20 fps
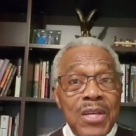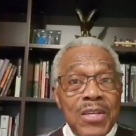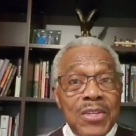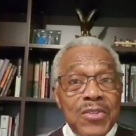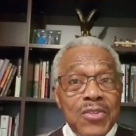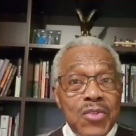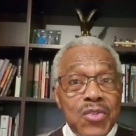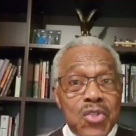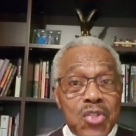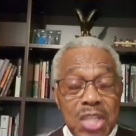
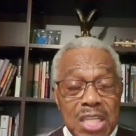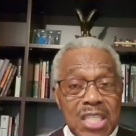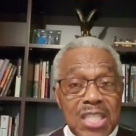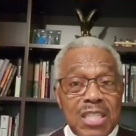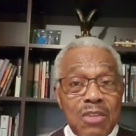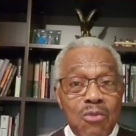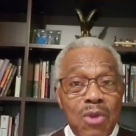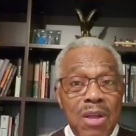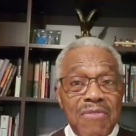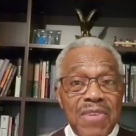6
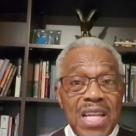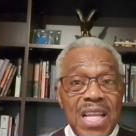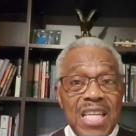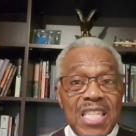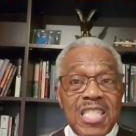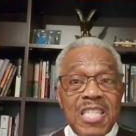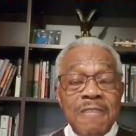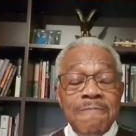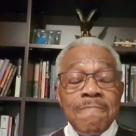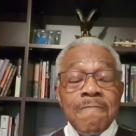of
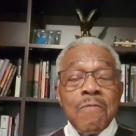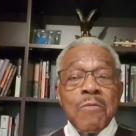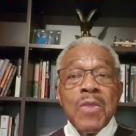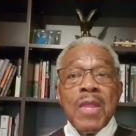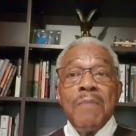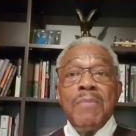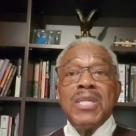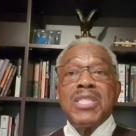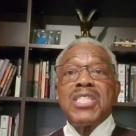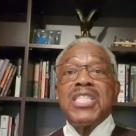Revelation,
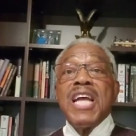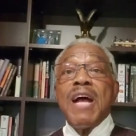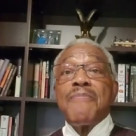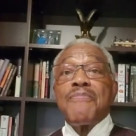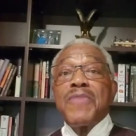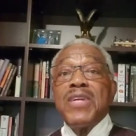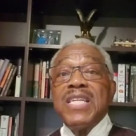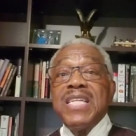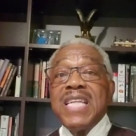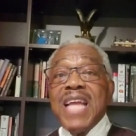but
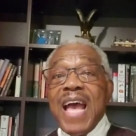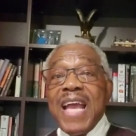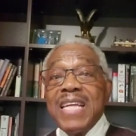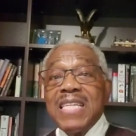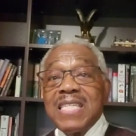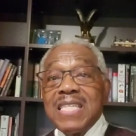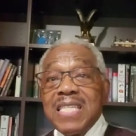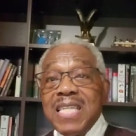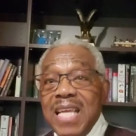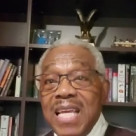chapter
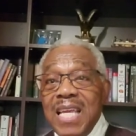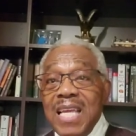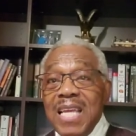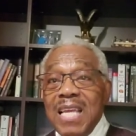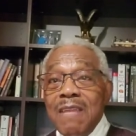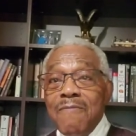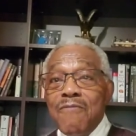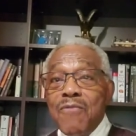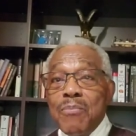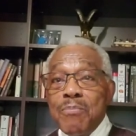
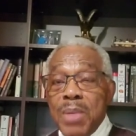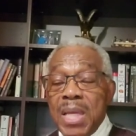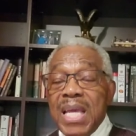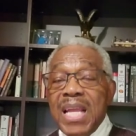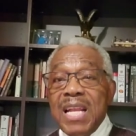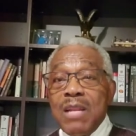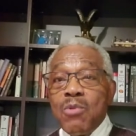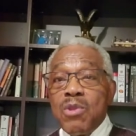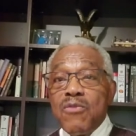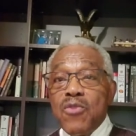19,
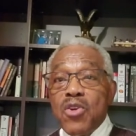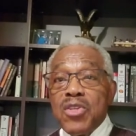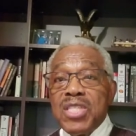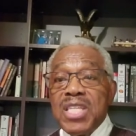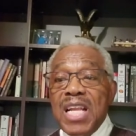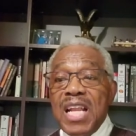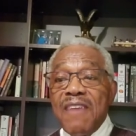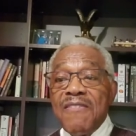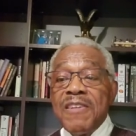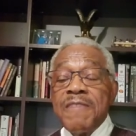beginning with verse
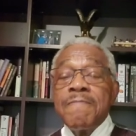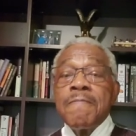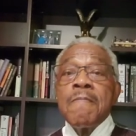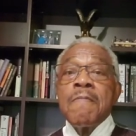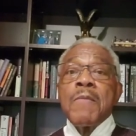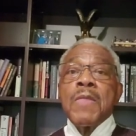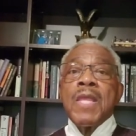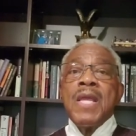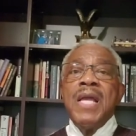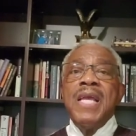11,
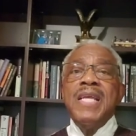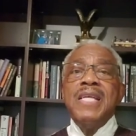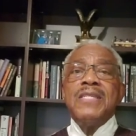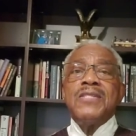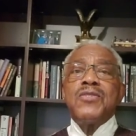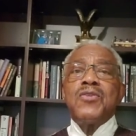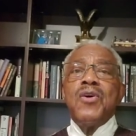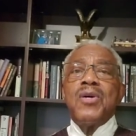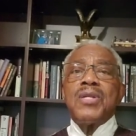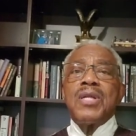
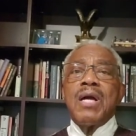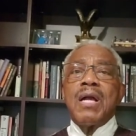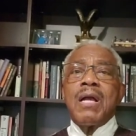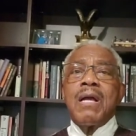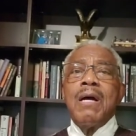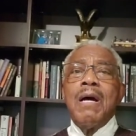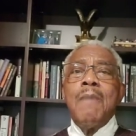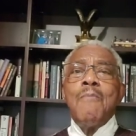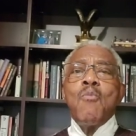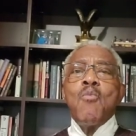He's going to
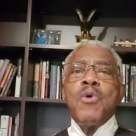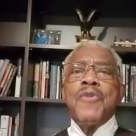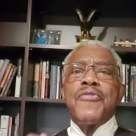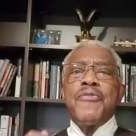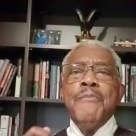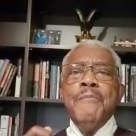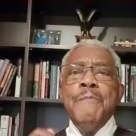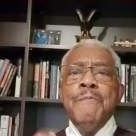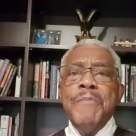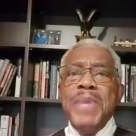come with
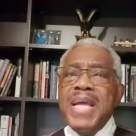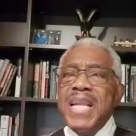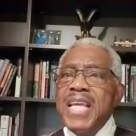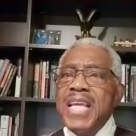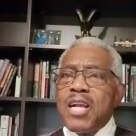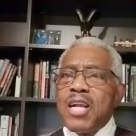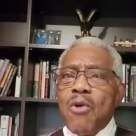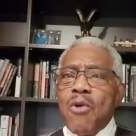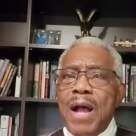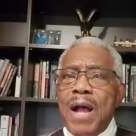many
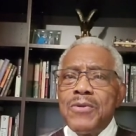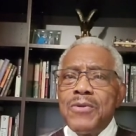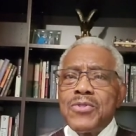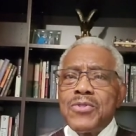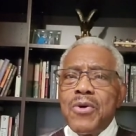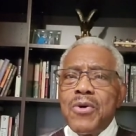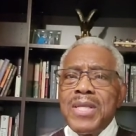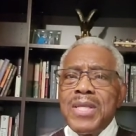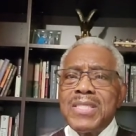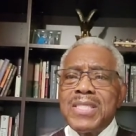crowns
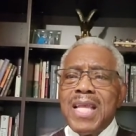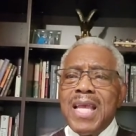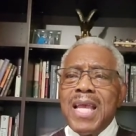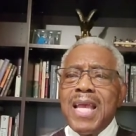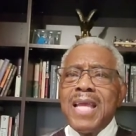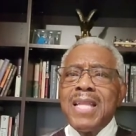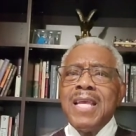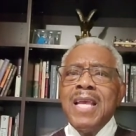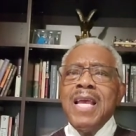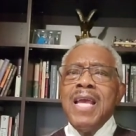on his
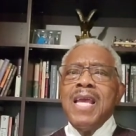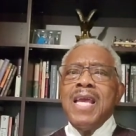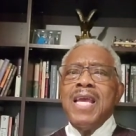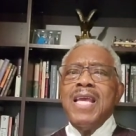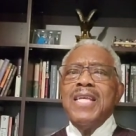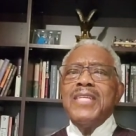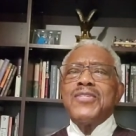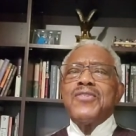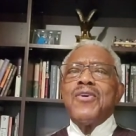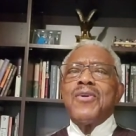head.
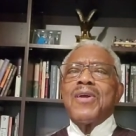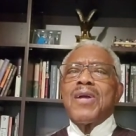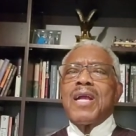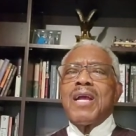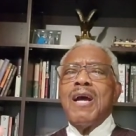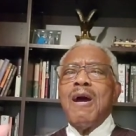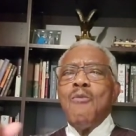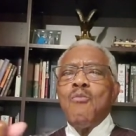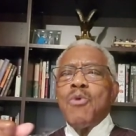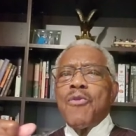He's going to
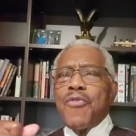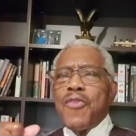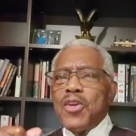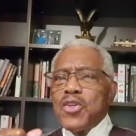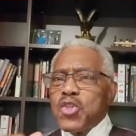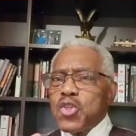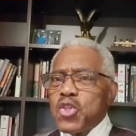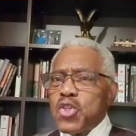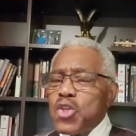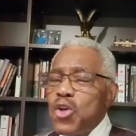come with a
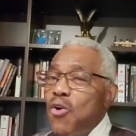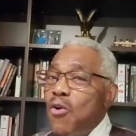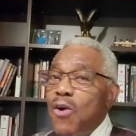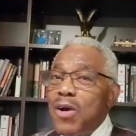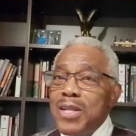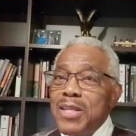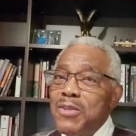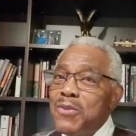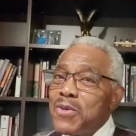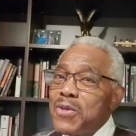
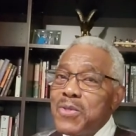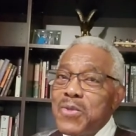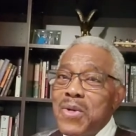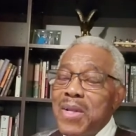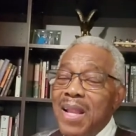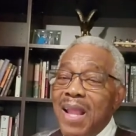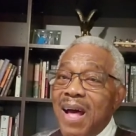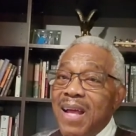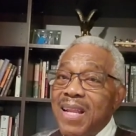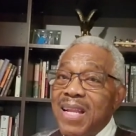sword, and you can do
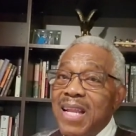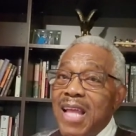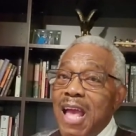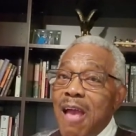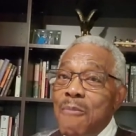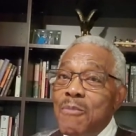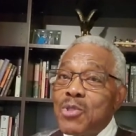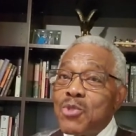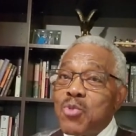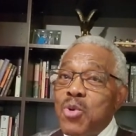a lot of damage